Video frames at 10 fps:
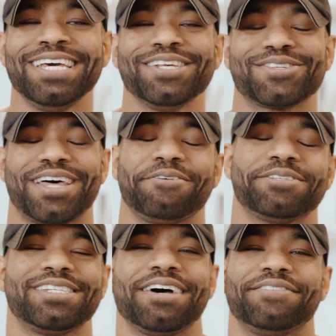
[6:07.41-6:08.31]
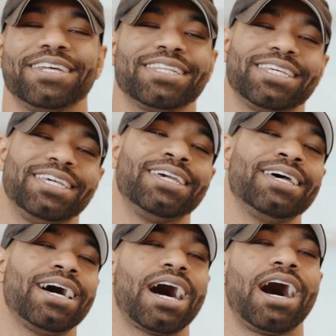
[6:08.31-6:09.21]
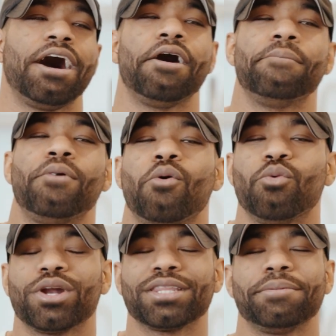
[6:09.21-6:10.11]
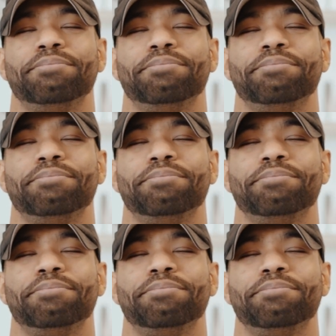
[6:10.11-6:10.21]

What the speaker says: So that was definitely one of the